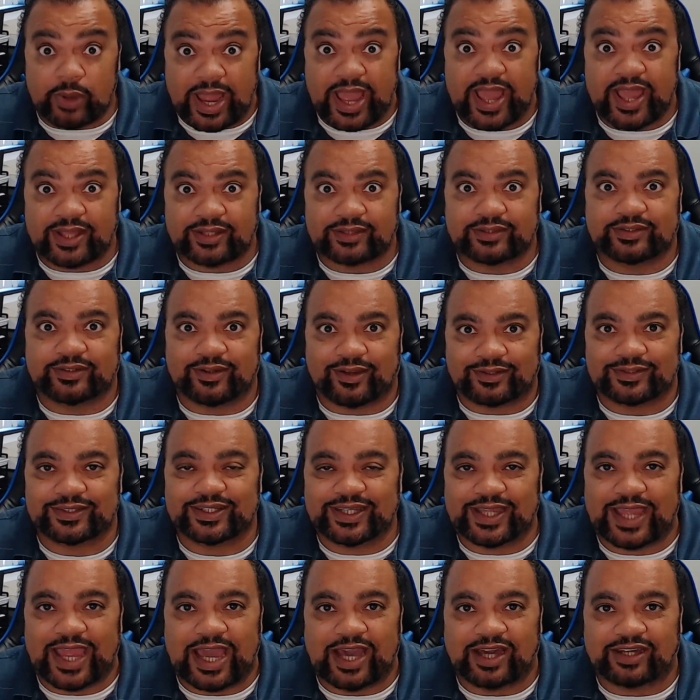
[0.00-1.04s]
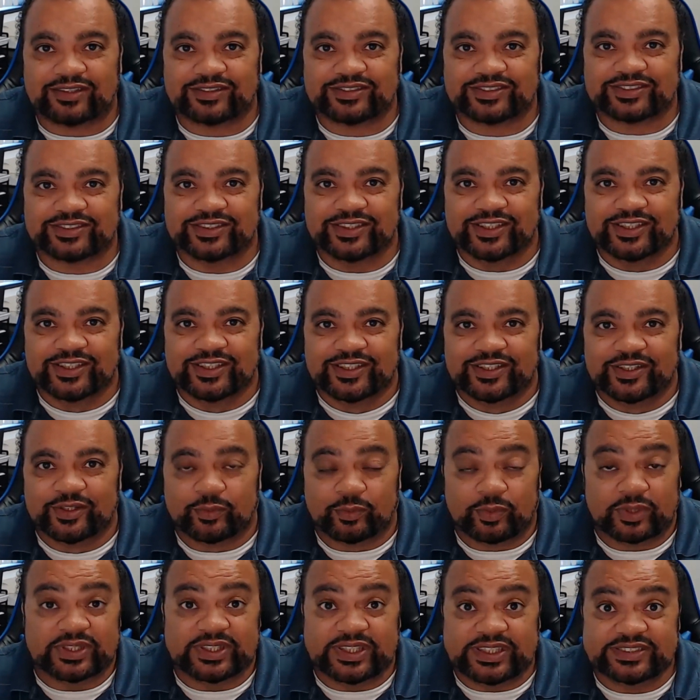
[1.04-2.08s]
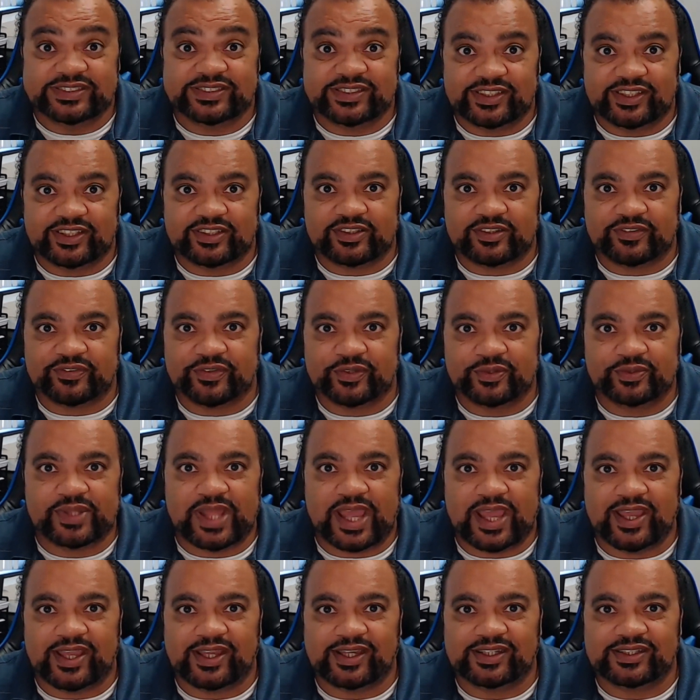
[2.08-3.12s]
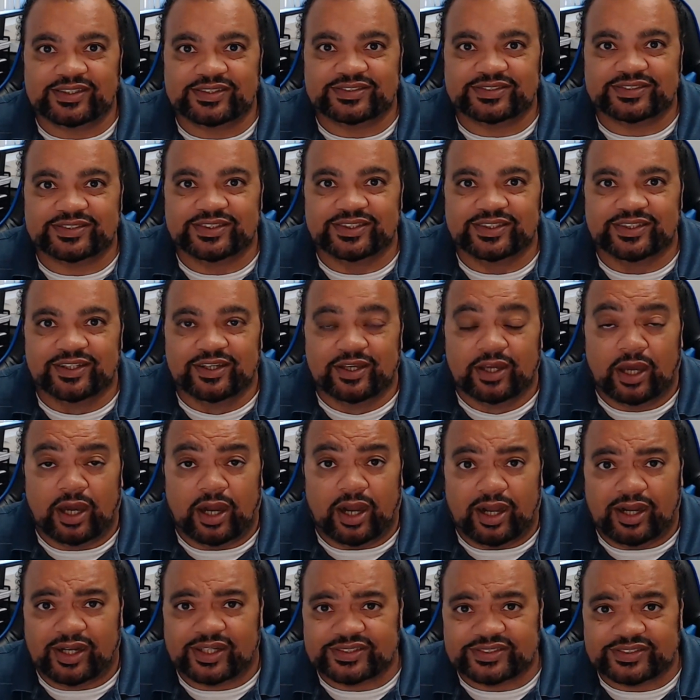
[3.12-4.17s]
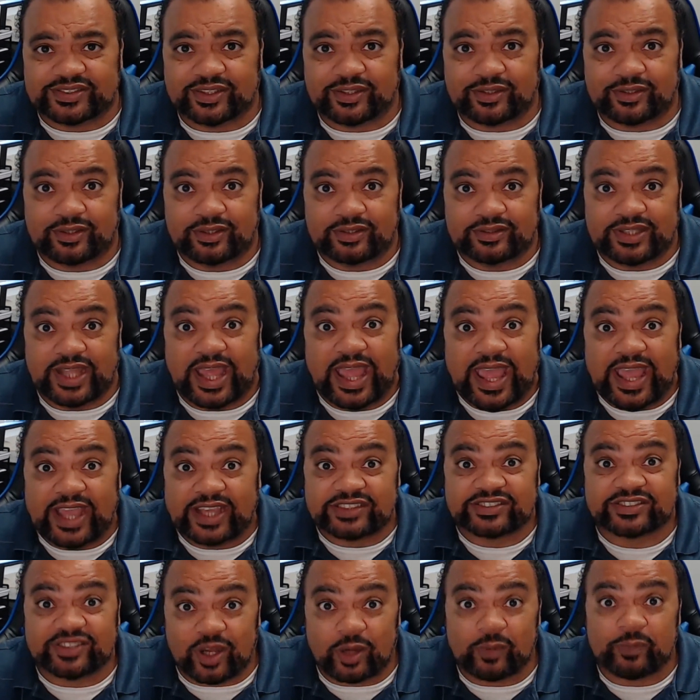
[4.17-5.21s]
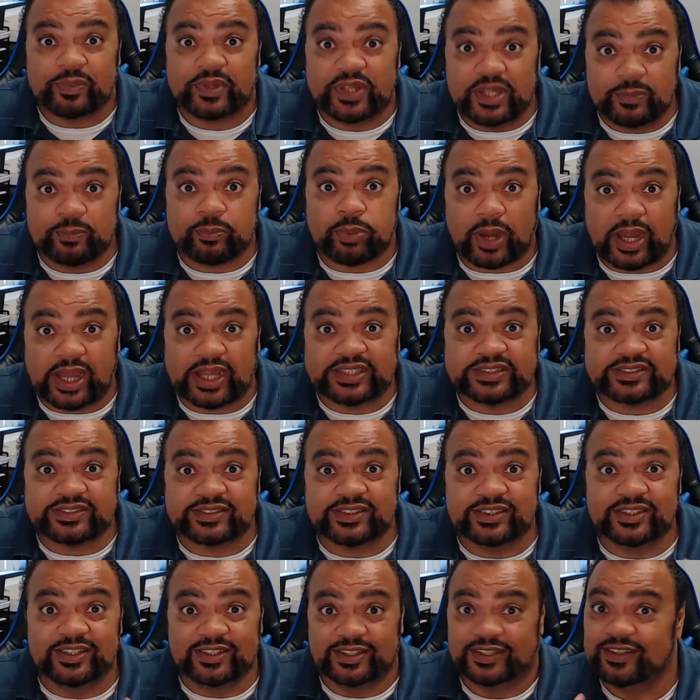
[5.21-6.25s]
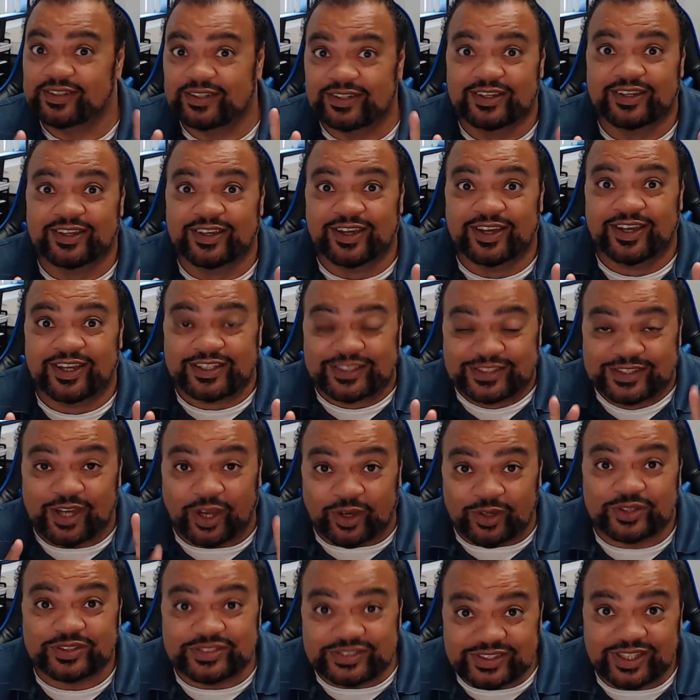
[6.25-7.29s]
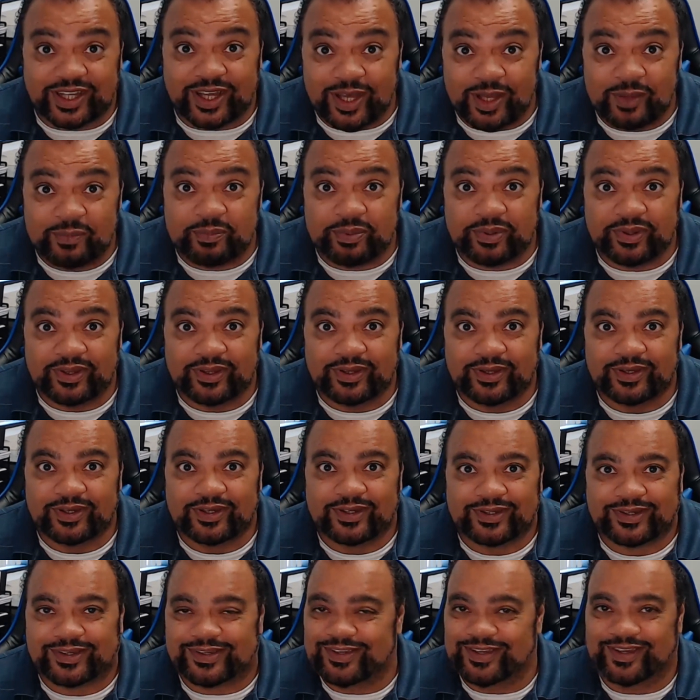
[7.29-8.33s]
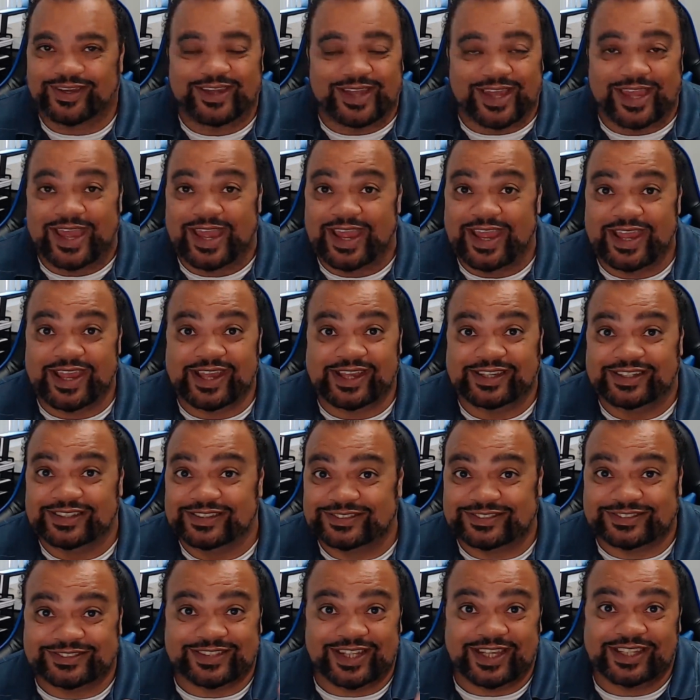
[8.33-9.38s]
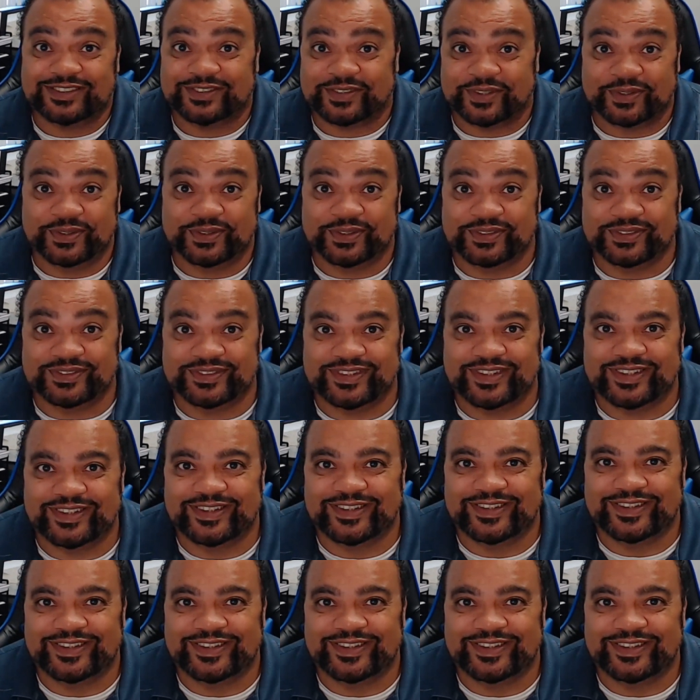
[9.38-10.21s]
Brad Garlinghouse, releasing in a few days. Also, the XRP price goes up. Hey, stay tuned.